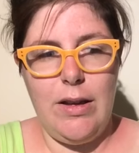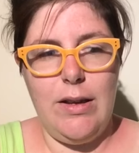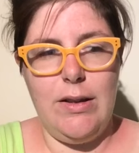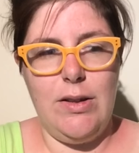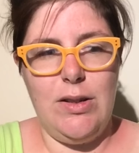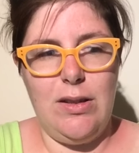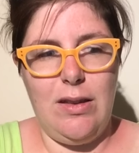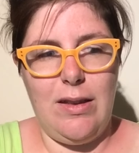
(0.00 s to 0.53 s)

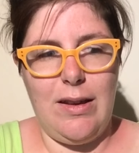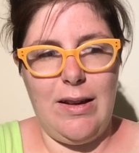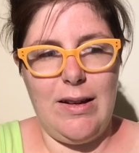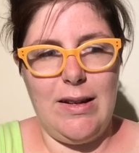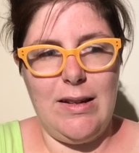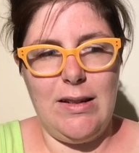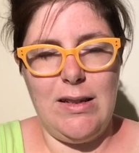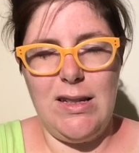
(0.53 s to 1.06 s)
into
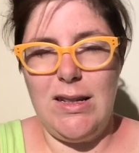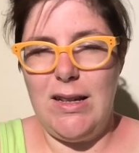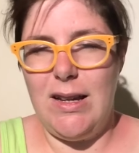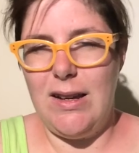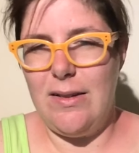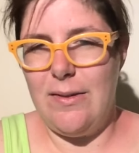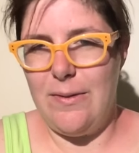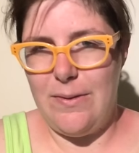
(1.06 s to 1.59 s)
that, into
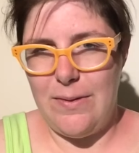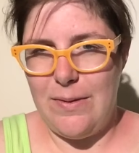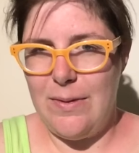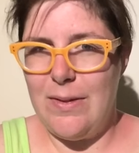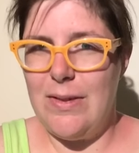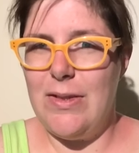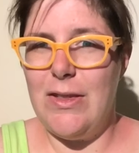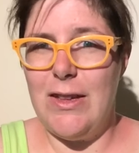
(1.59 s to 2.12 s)
kind of
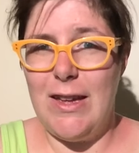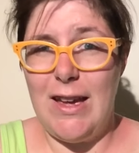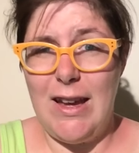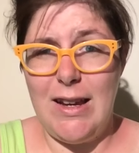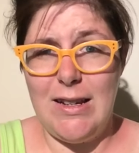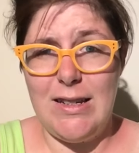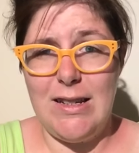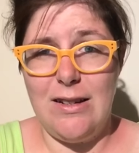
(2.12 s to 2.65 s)
the
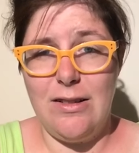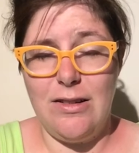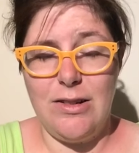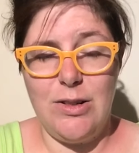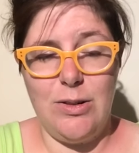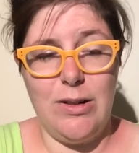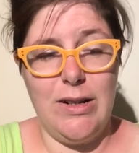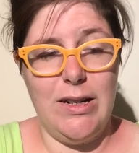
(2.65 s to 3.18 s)
hate
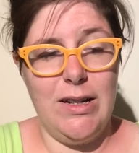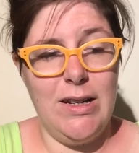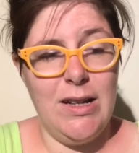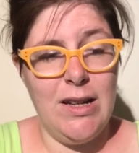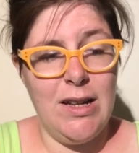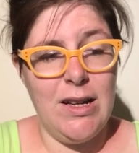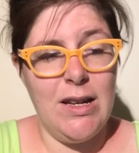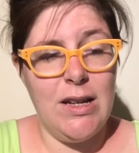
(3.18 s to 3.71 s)
territory.
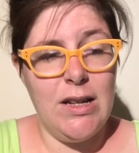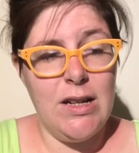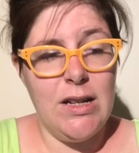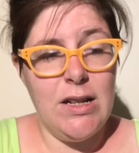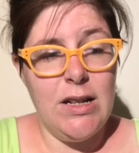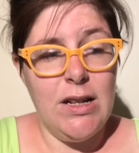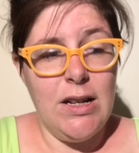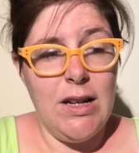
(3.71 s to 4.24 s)

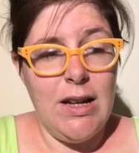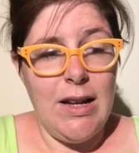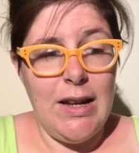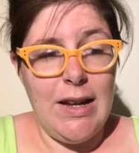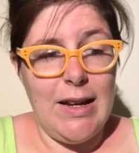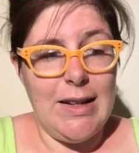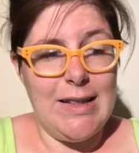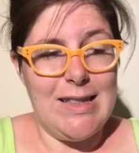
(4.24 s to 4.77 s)

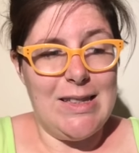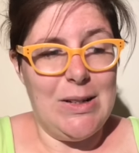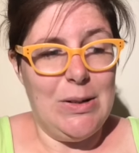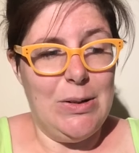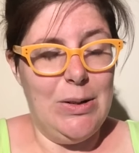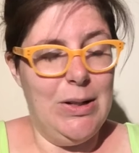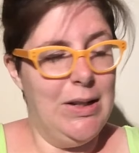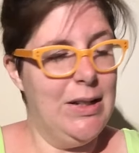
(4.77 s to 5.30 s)

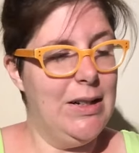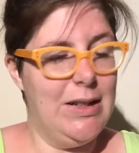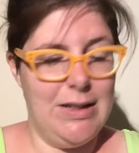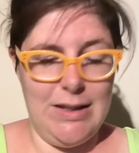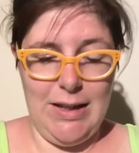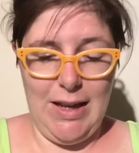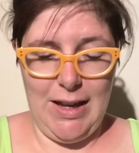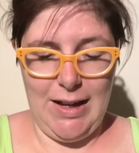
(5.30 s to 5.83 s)
So,
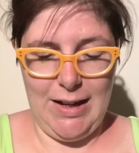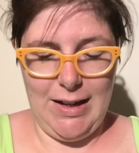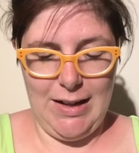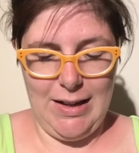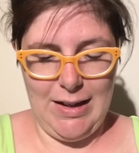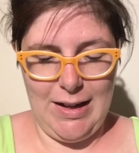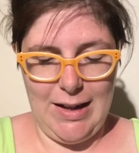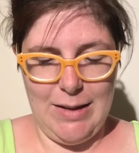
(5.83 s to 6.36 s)
yeah,
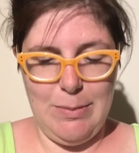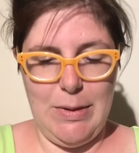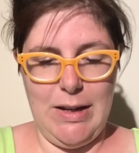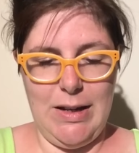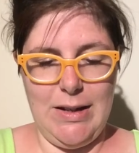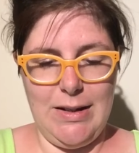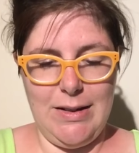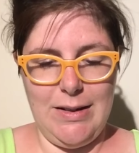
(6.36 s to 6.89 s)
I
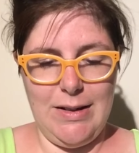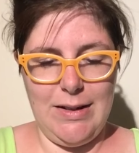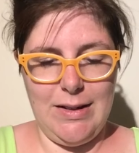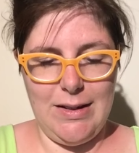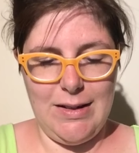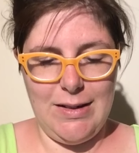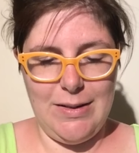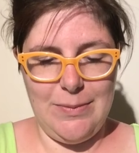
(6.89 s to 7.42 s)
mean,
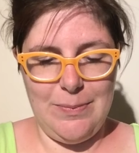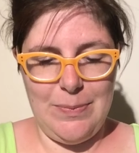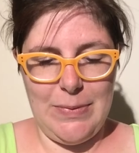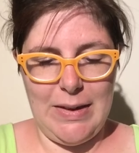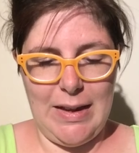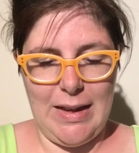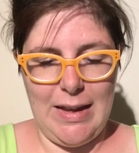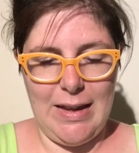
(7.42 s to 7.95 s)

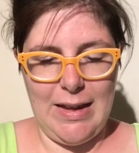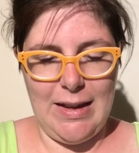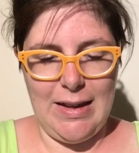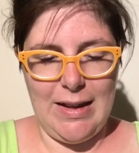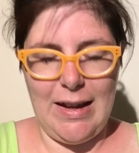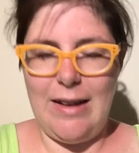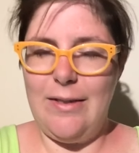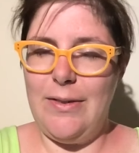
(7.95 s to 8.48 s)

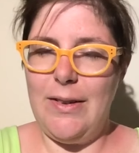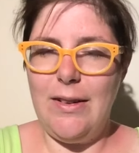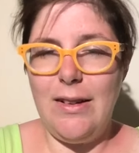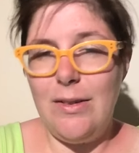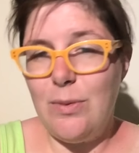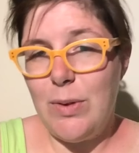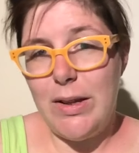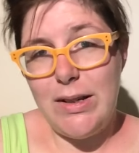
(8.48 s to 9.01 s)
I feel
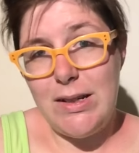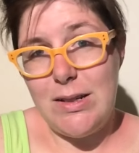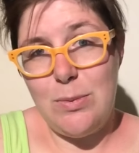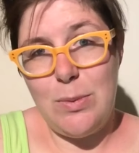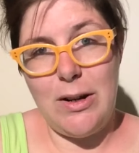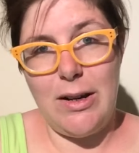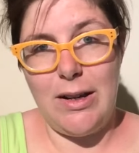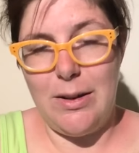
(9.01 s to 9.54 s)
conflicted
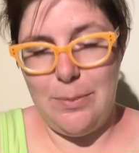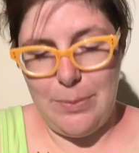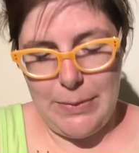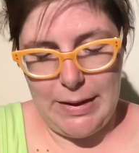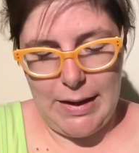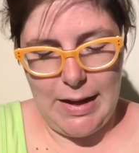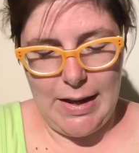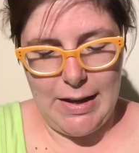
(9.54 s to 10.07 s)
wearing
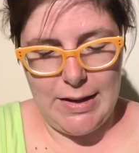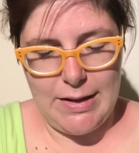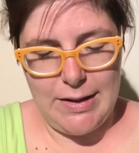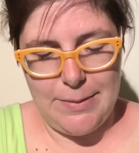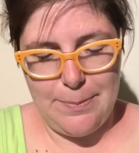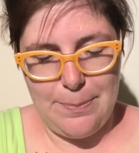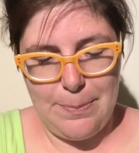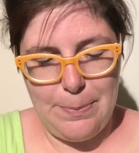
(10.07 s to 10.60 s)

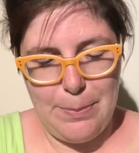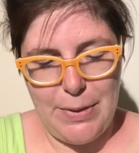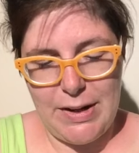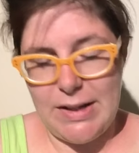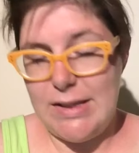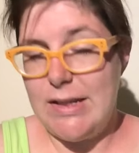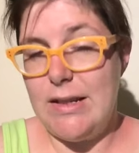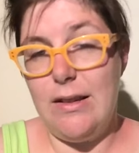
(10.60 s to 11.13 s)
it, but
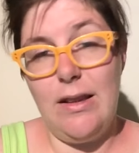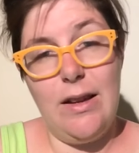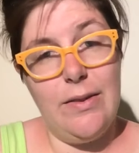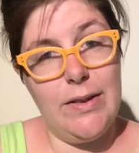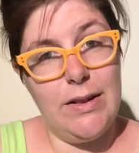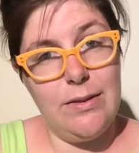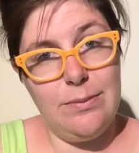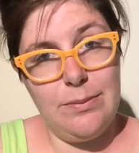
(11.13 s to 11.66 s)
I still
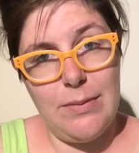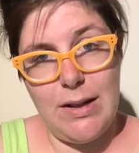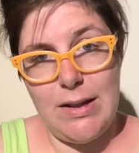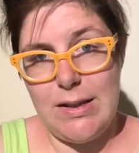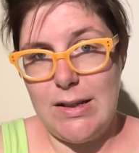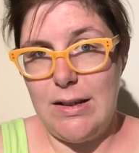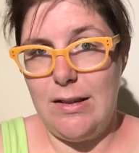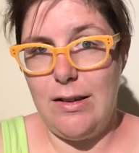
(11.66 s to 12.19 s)
love it. I
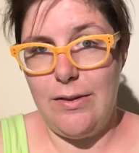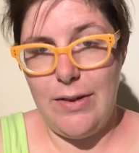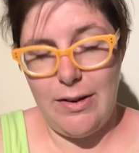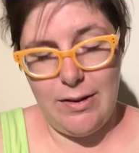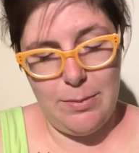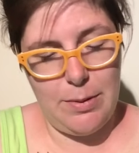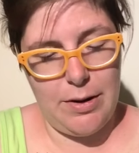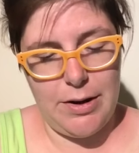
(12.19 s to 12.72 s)
still love
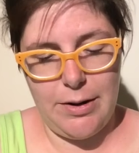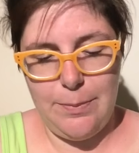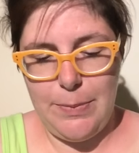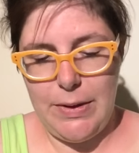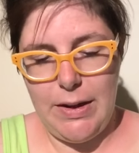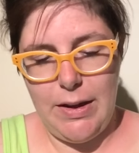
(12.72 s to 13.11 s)
Harry Potter.